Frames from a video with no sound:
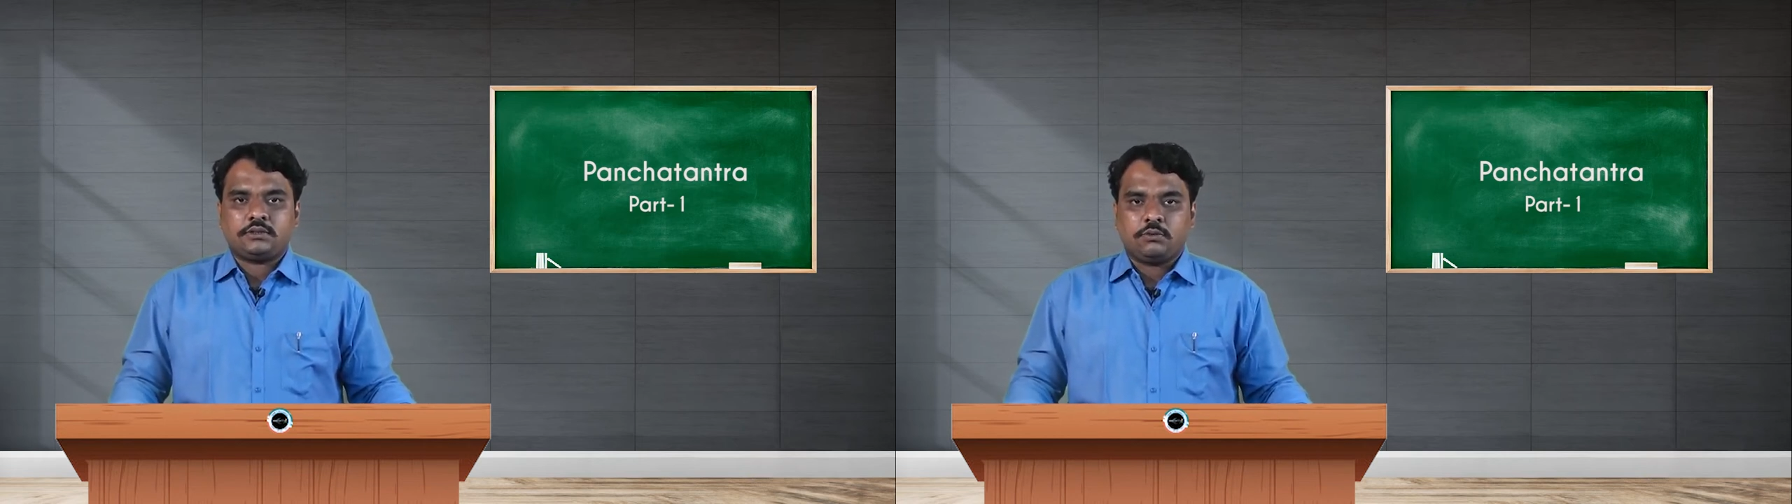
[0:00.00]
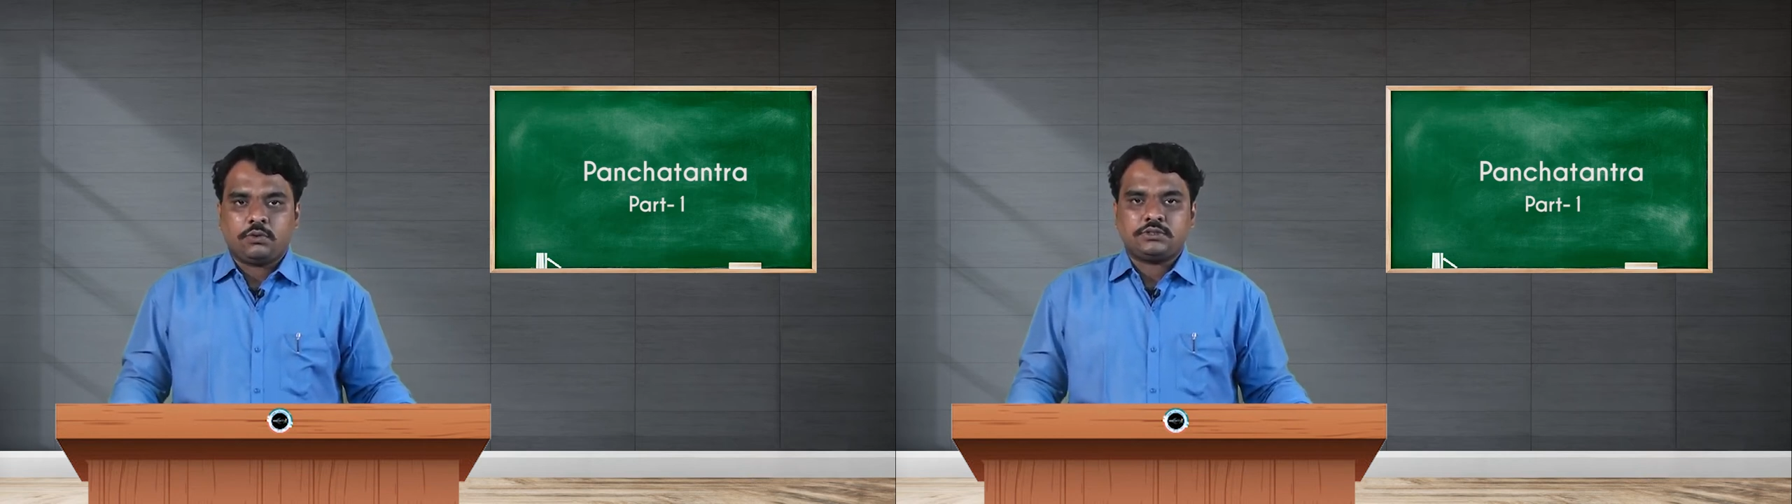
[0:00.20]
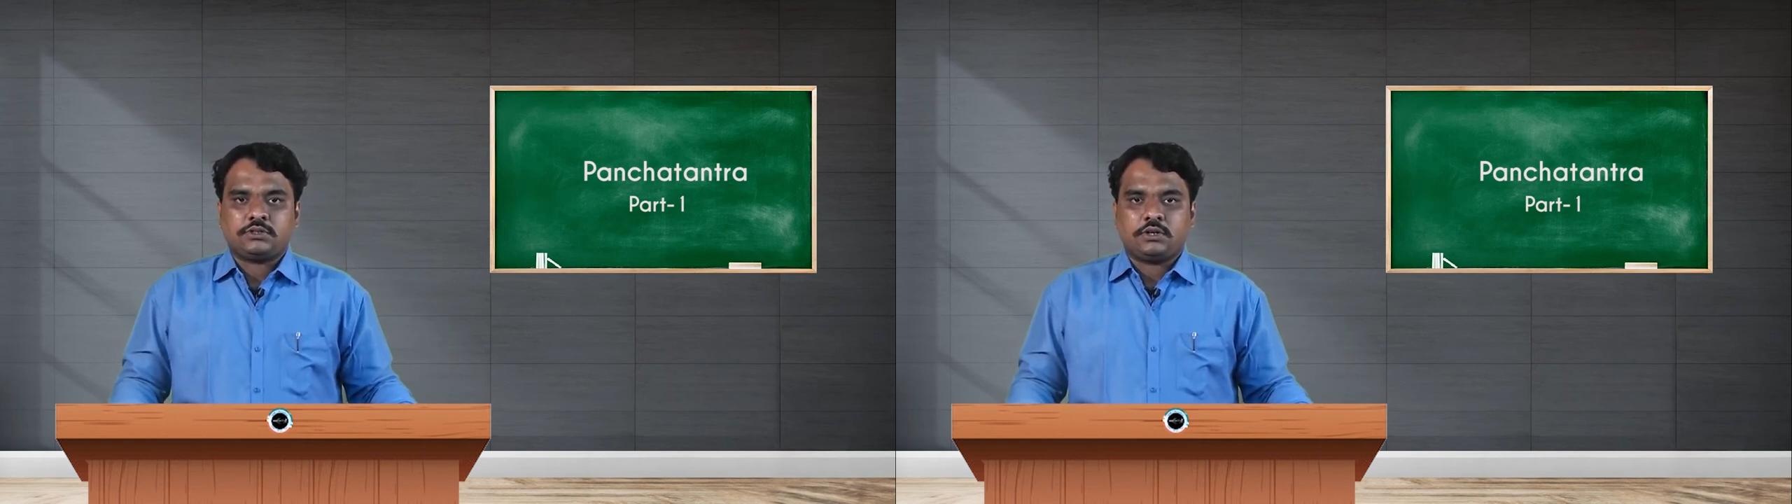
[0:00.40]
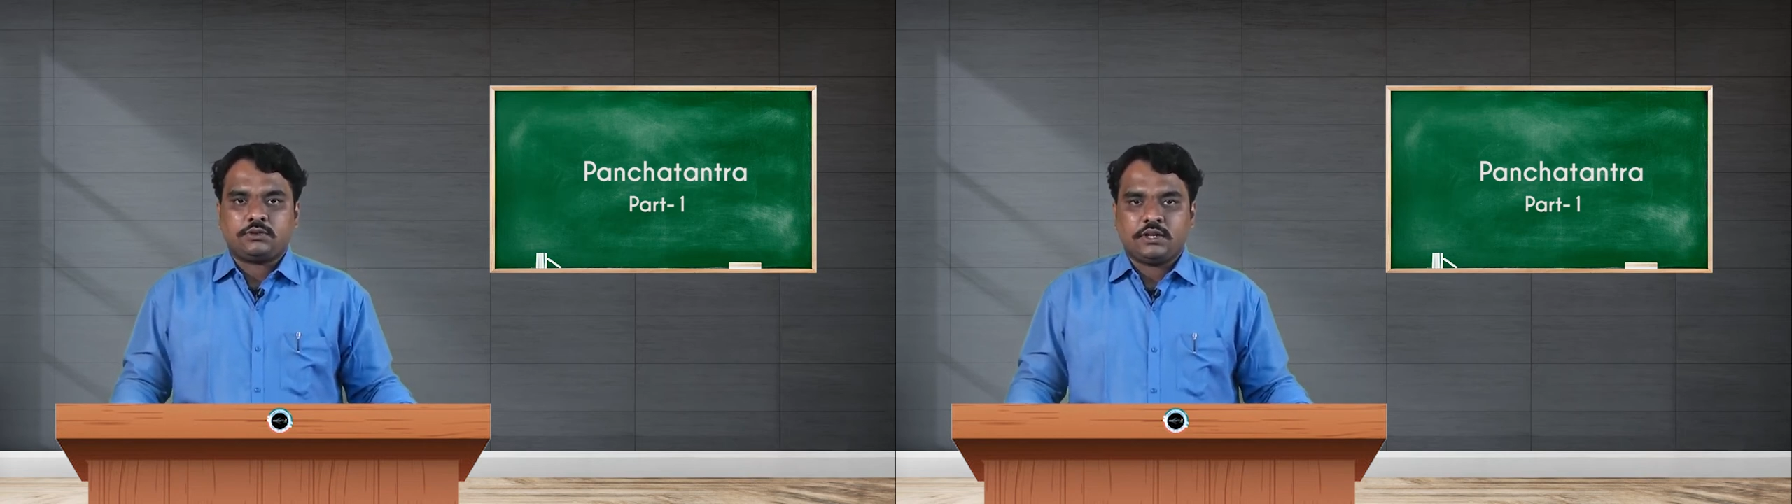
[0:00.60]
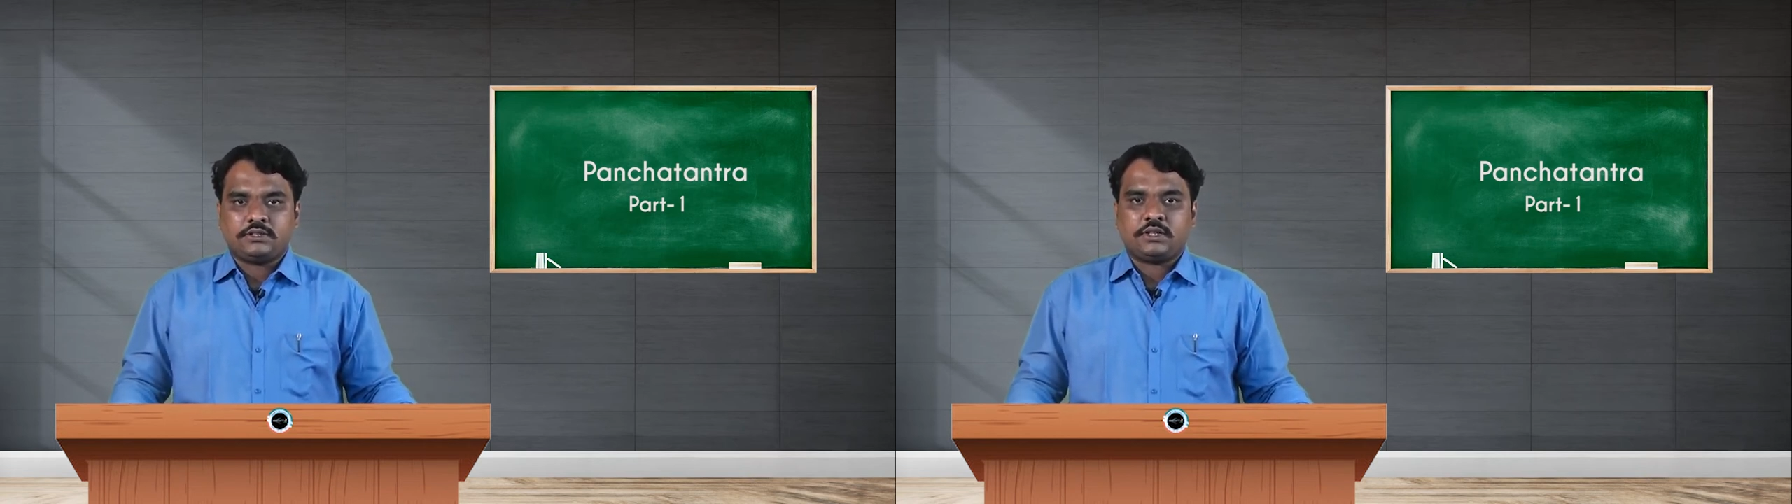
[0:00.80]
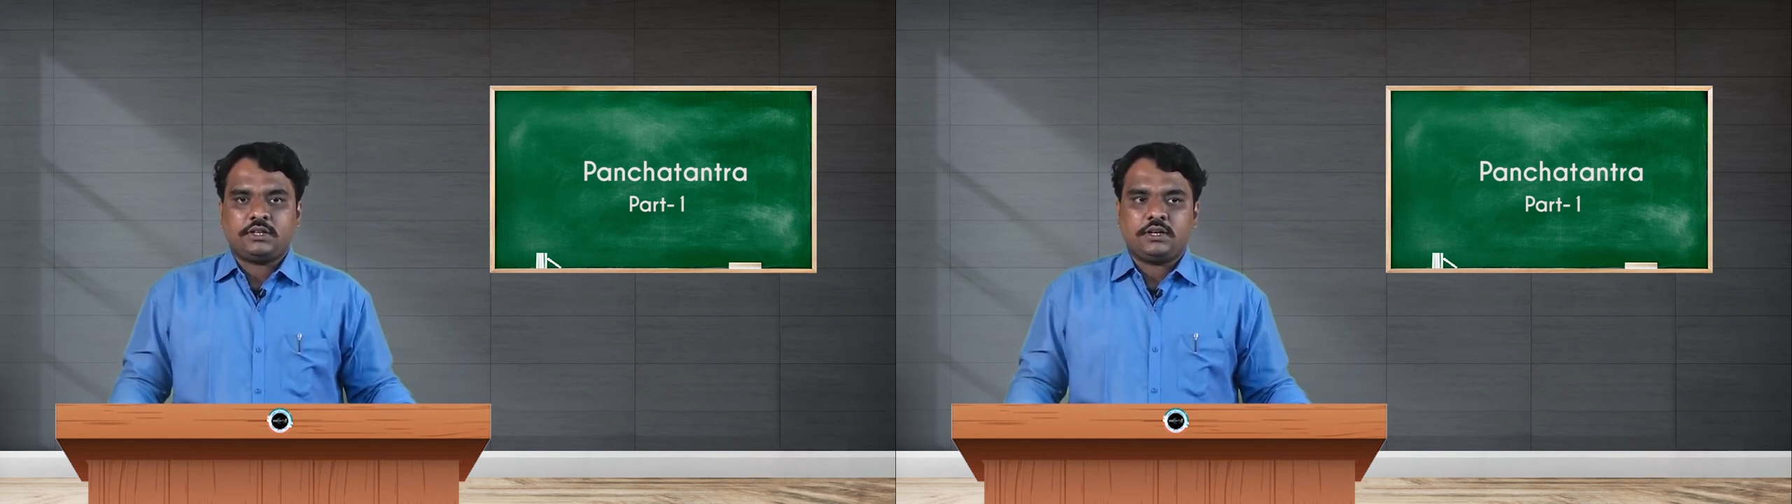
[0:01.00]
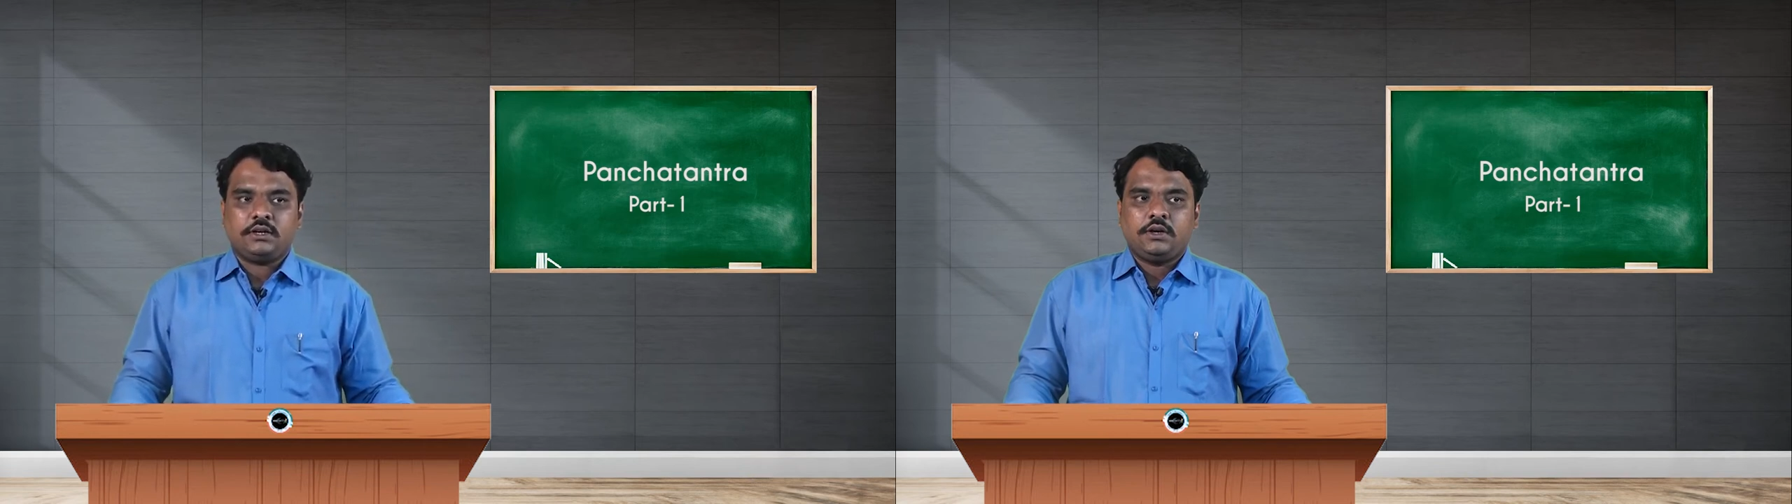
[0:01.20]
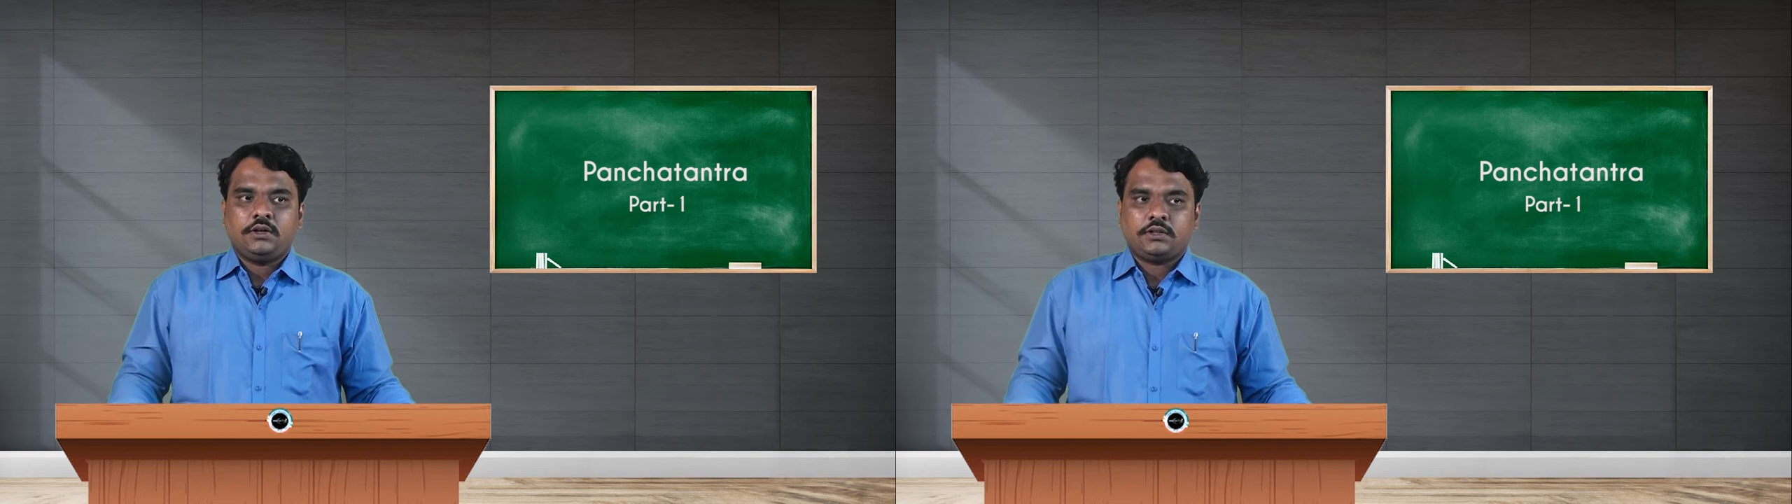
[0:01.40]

once or twice a day,